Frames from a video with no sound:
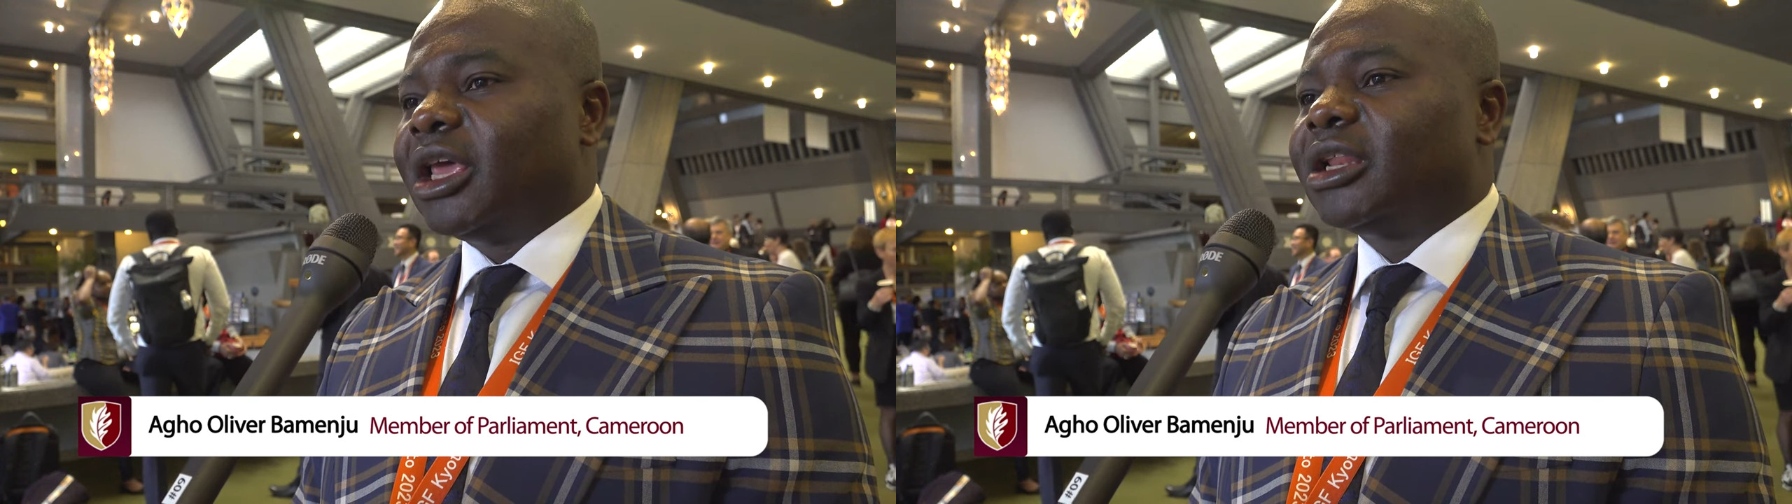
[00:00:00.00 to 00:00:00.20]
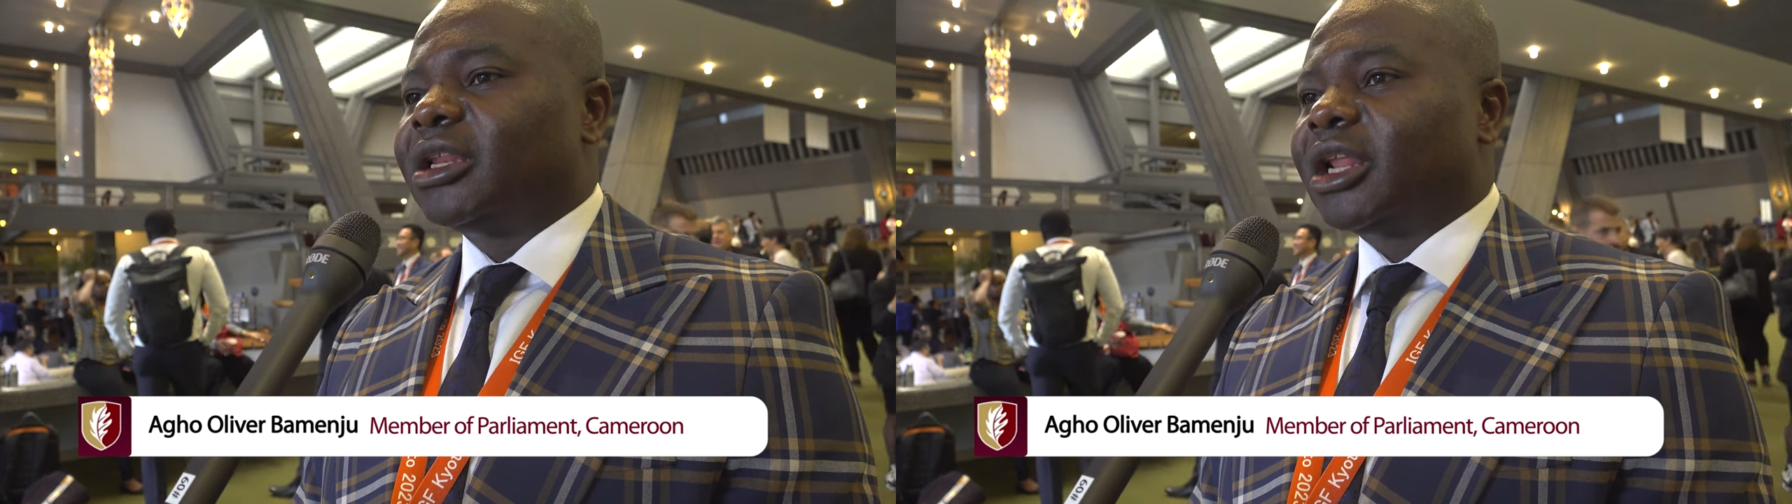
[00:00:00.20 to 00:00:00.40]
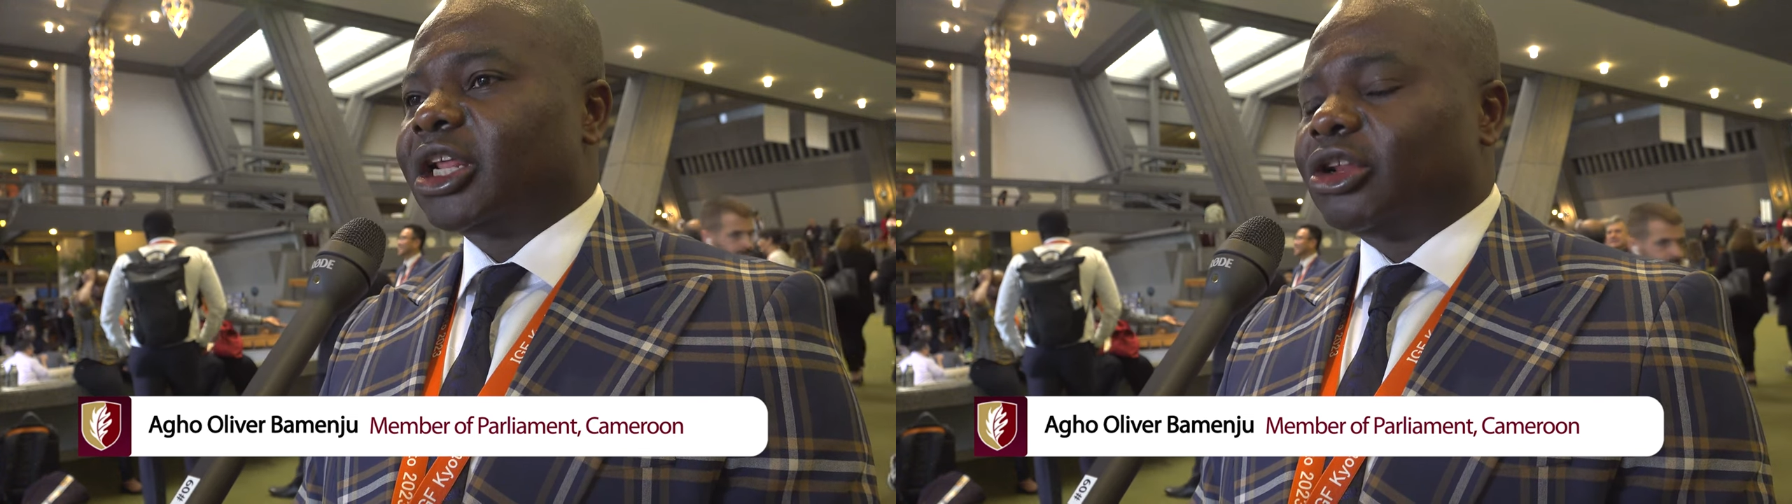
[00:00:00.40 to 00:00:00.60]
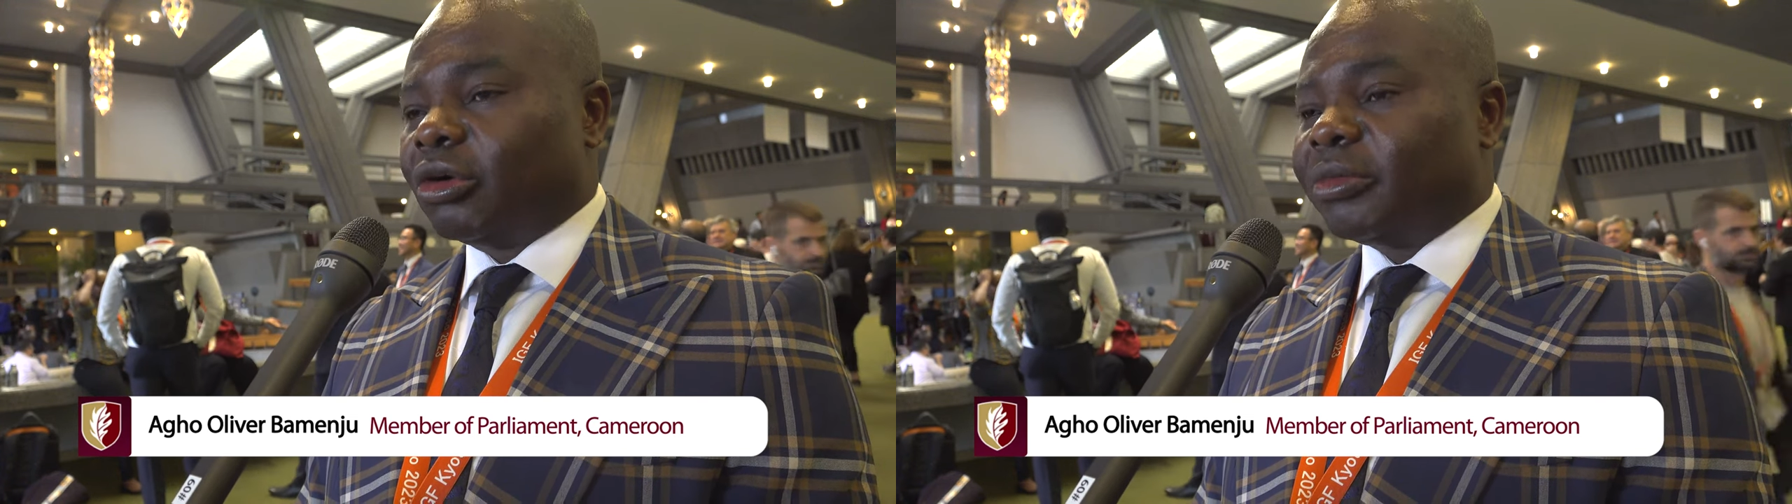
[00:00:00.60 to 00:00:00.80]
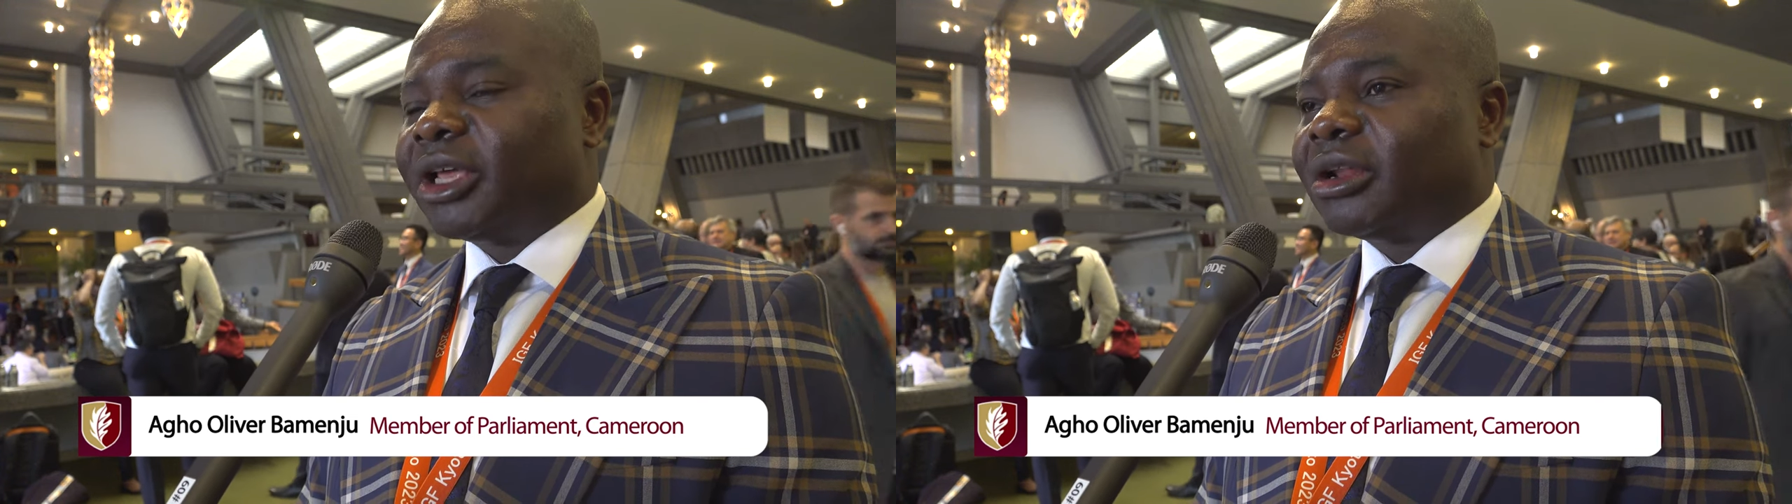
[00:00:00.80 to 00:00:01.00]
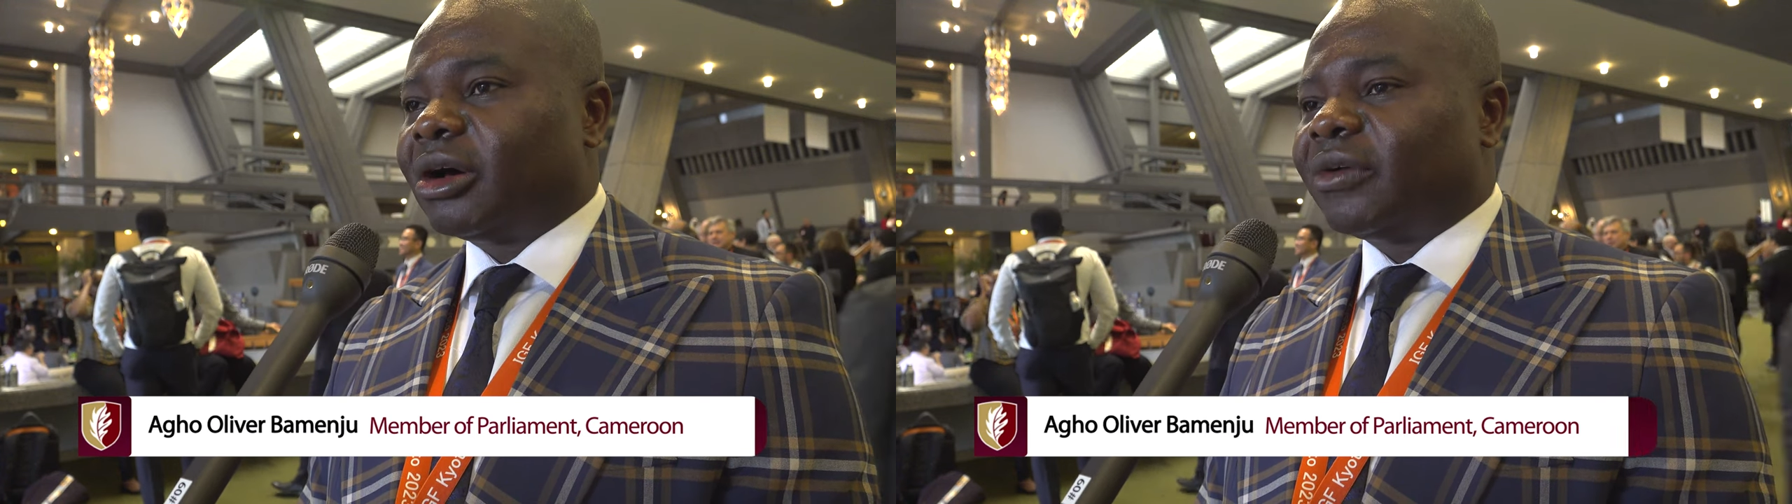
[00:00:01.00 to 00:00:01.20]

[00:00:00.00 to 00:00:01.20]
in the domain